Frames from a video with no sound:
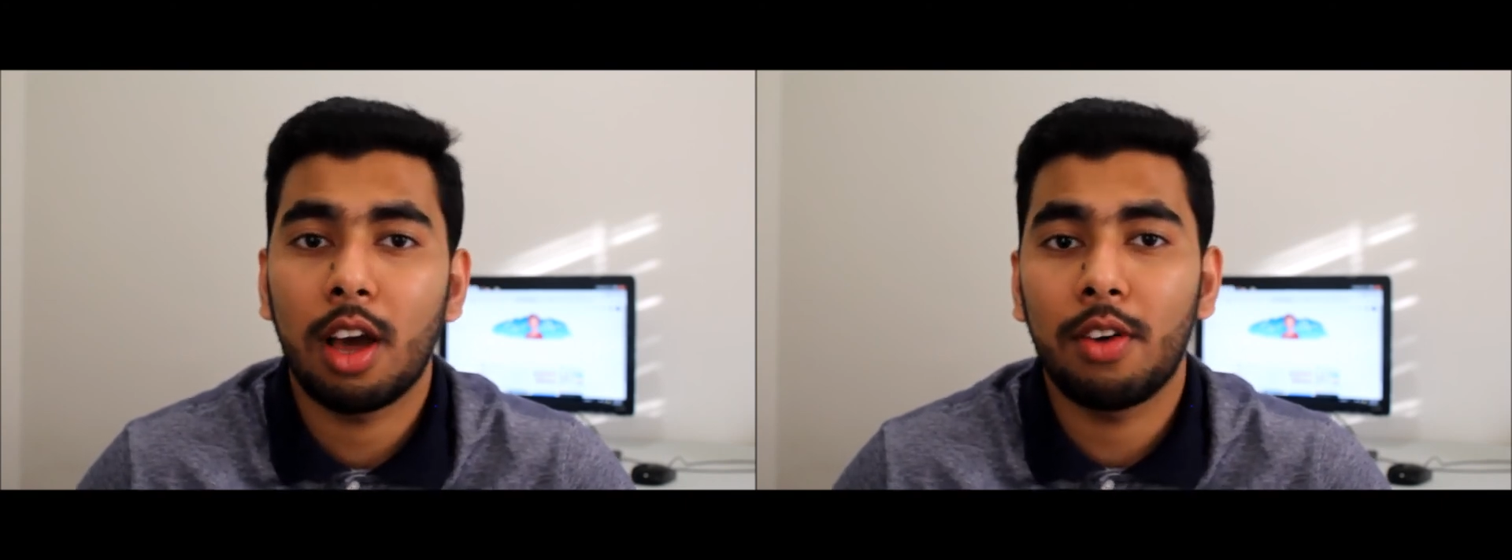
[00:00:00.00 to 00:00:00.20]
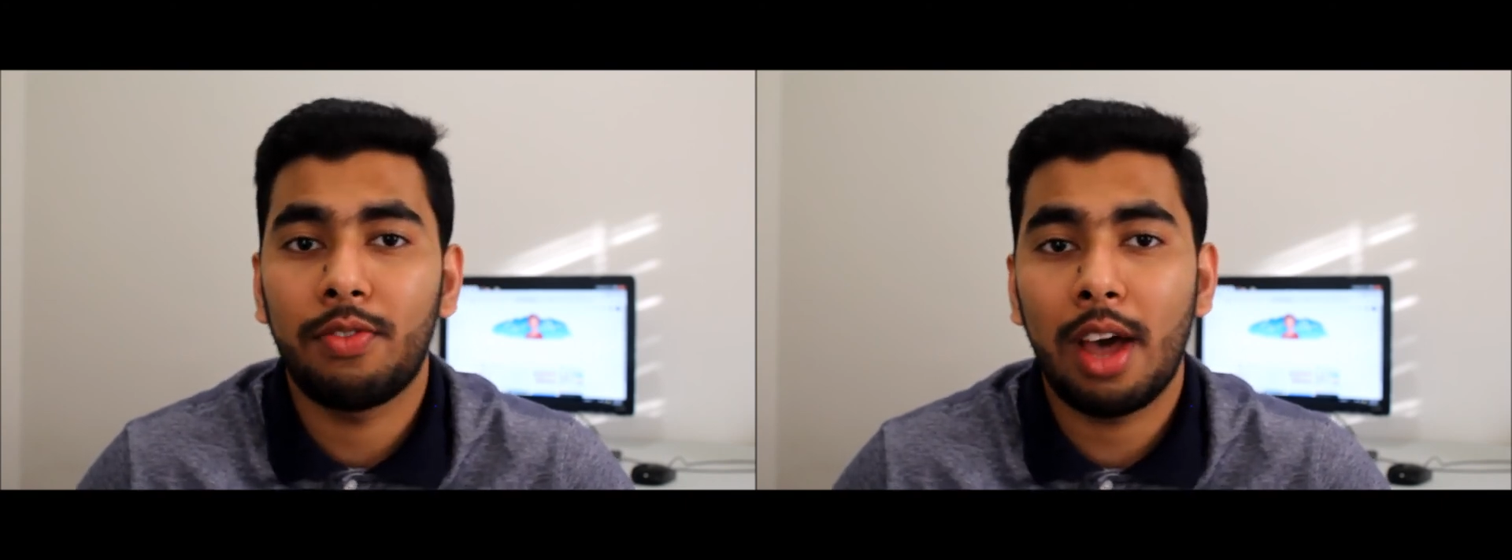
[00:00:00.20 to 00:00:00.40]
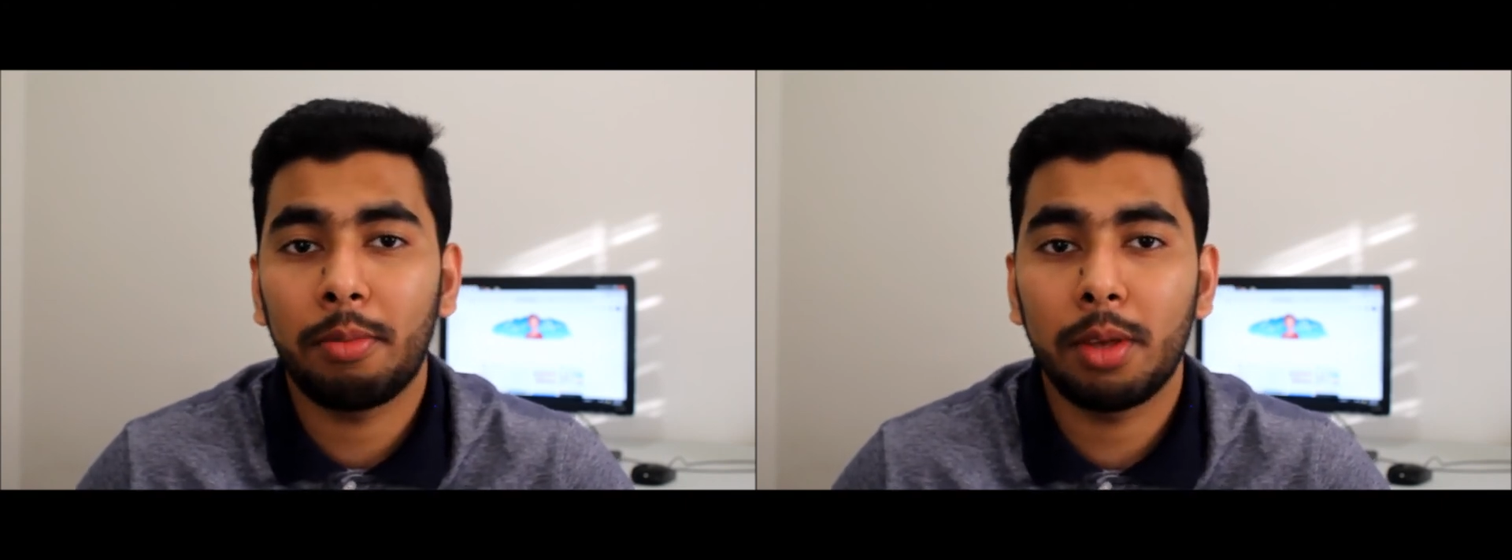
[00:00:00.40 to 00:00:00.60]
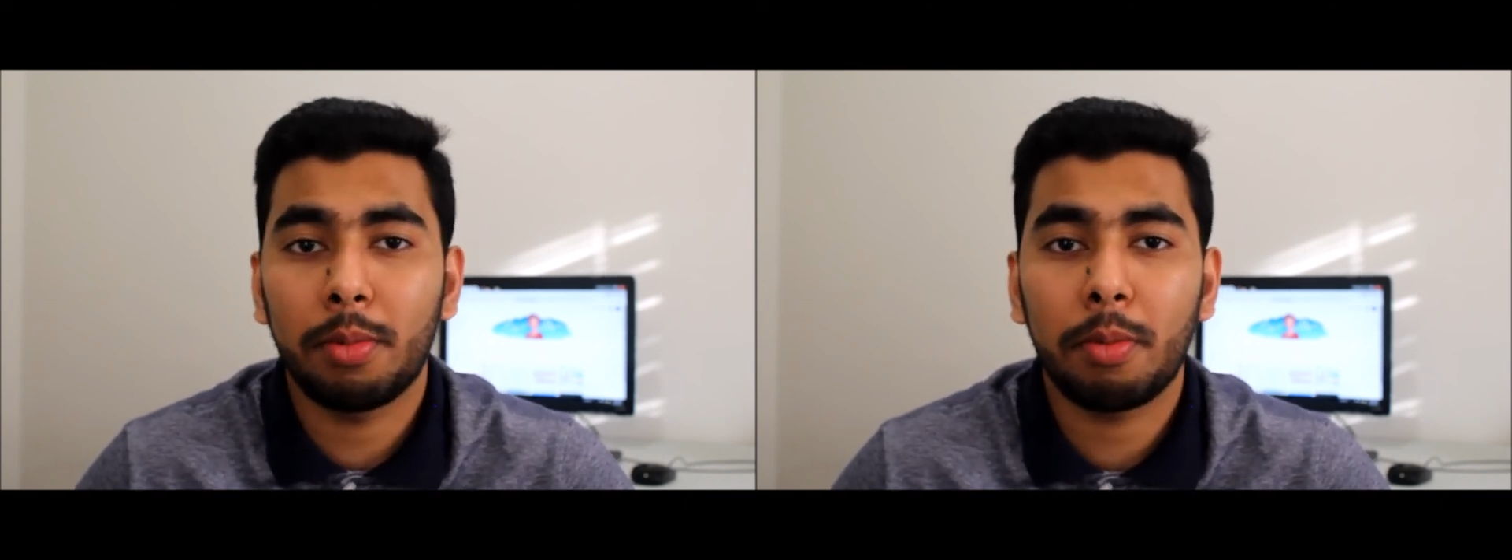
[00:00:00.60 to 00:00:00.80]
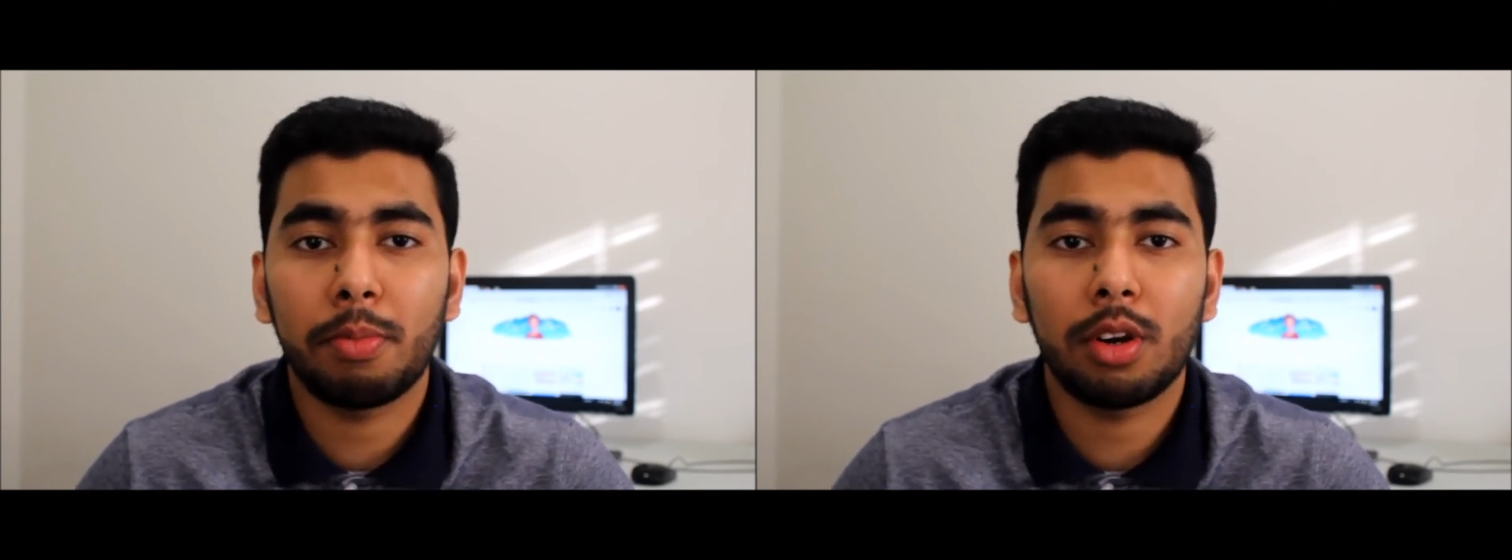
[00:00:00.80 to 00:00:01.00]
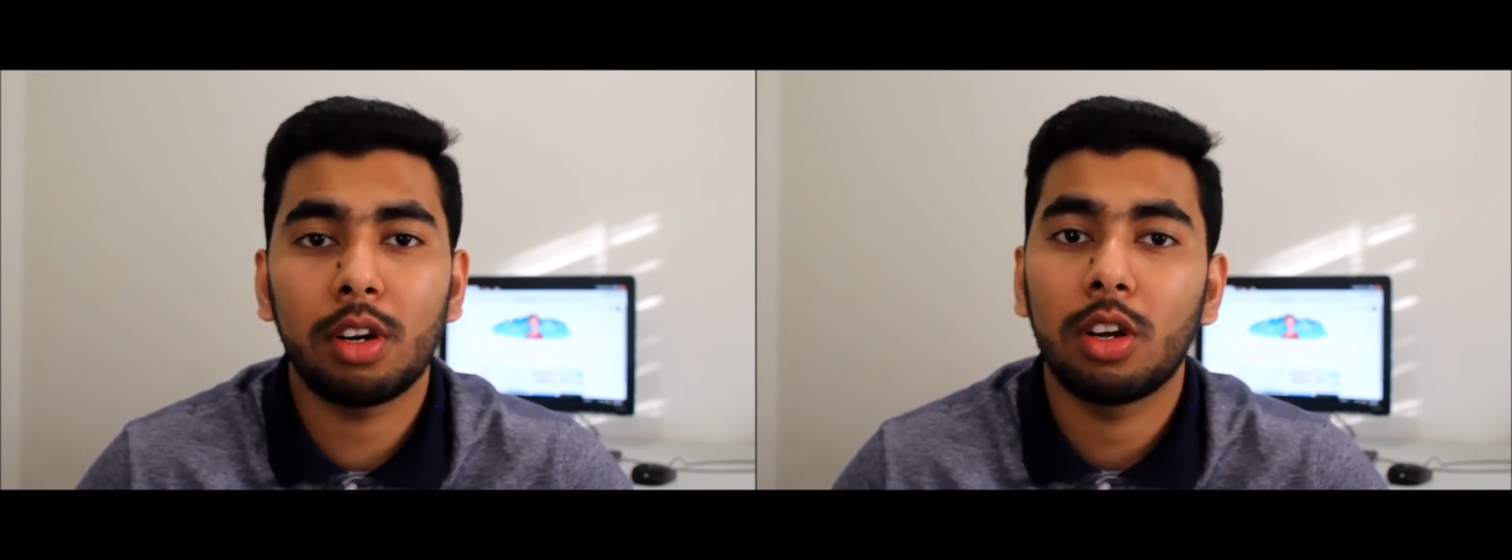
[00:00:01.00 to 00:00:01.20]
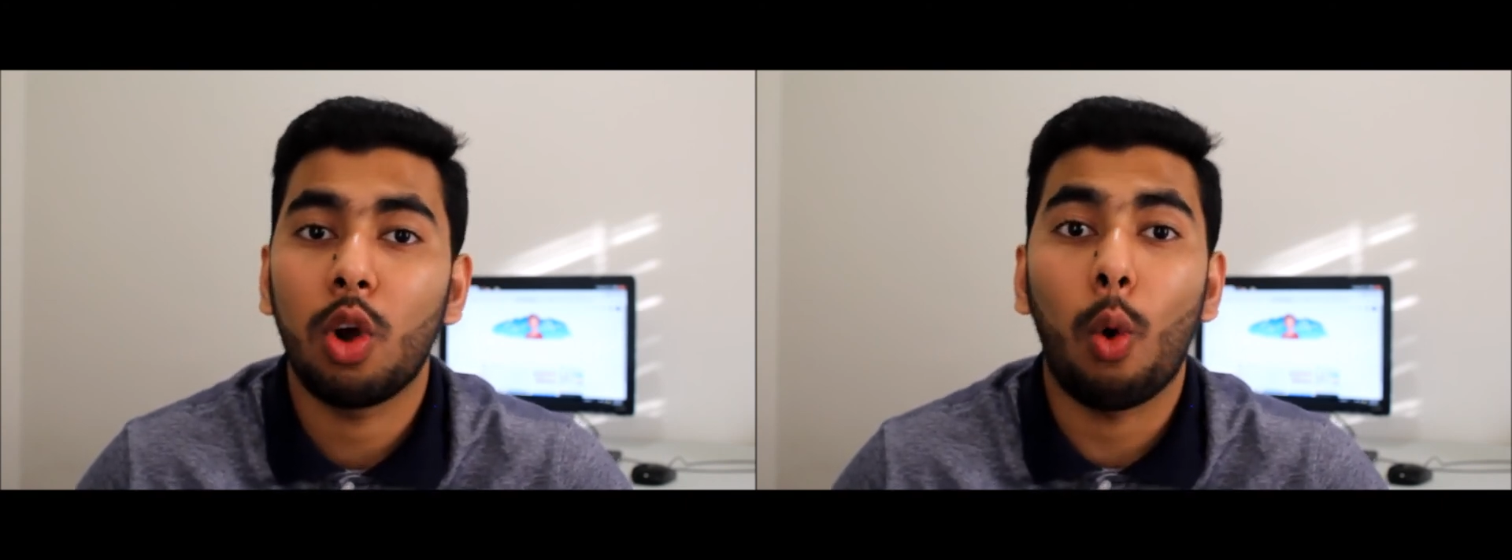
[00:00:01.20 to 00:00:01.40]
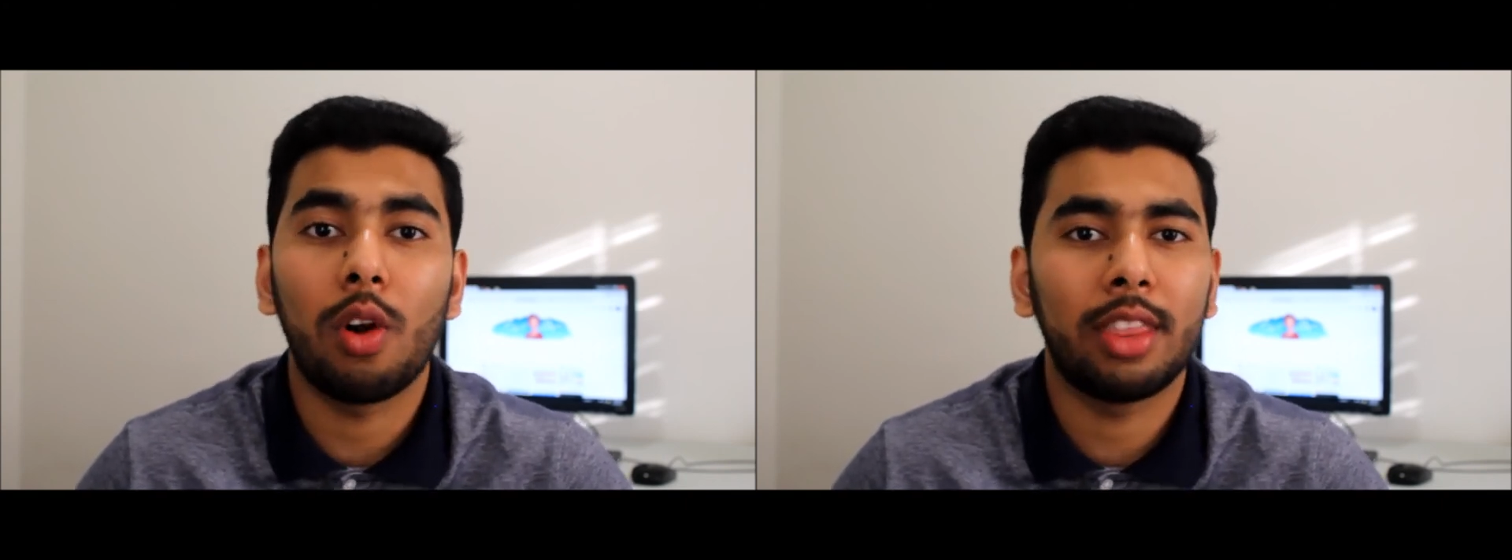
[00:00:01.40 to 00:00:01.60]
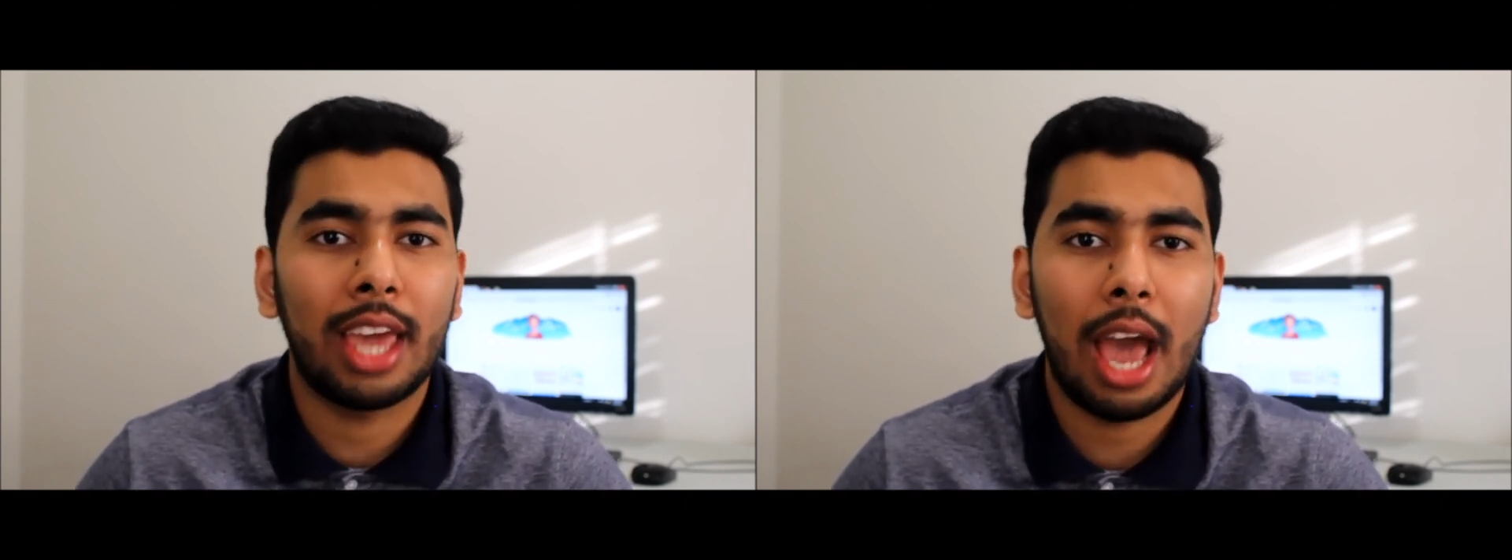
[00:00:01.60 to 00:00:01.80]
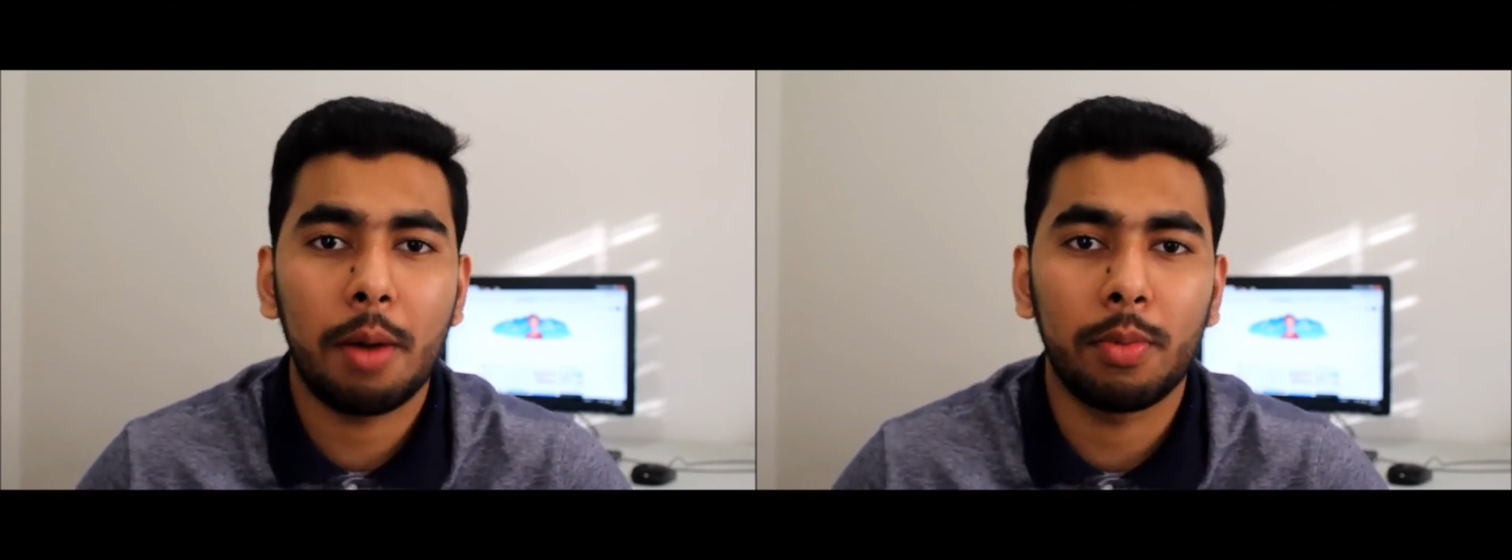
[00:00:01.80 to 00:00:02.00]
family member, or the
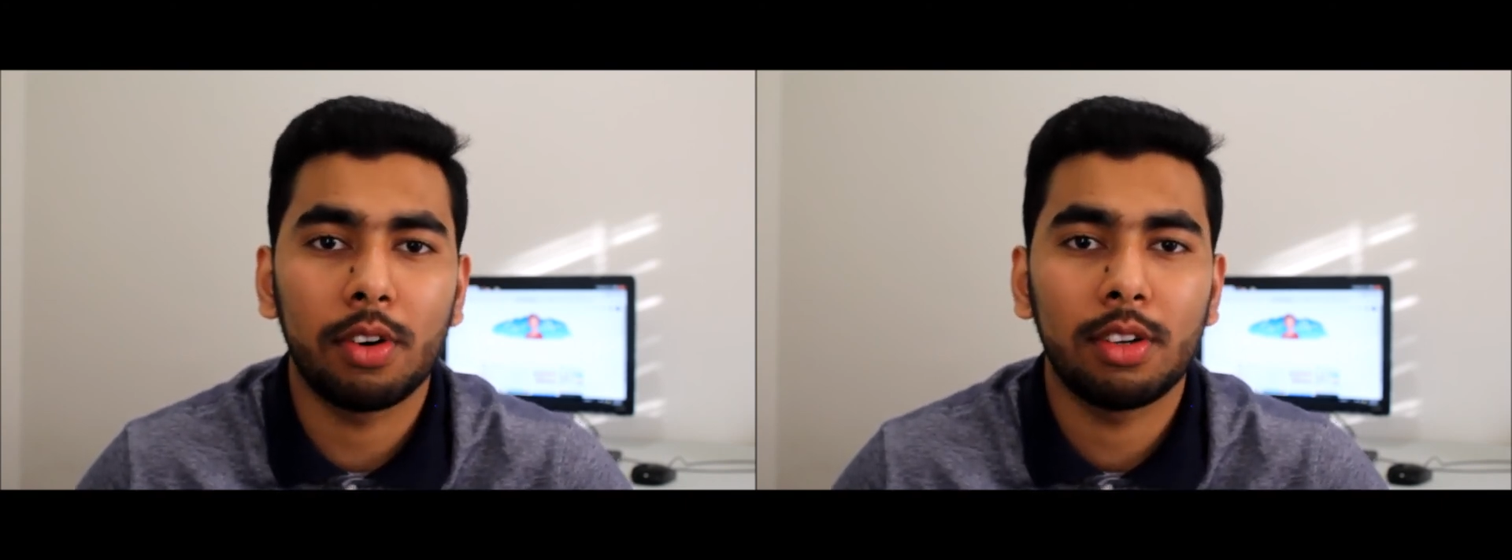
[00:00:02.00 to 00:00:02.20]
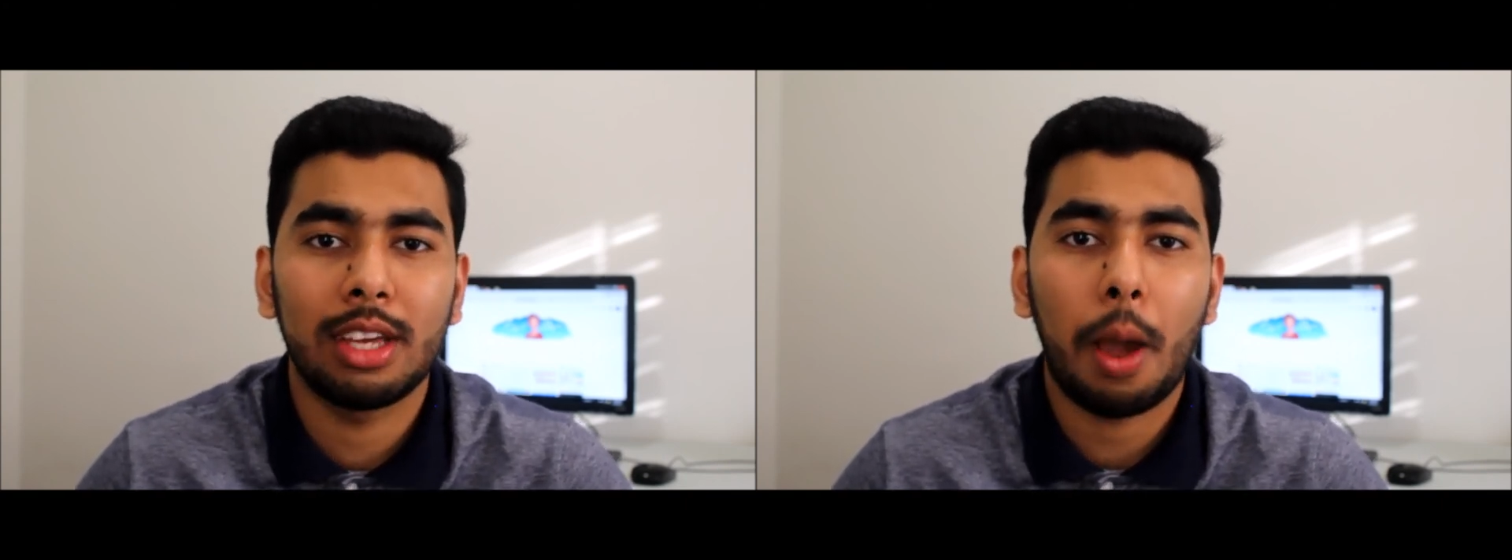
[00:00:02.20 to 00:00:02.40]
camera.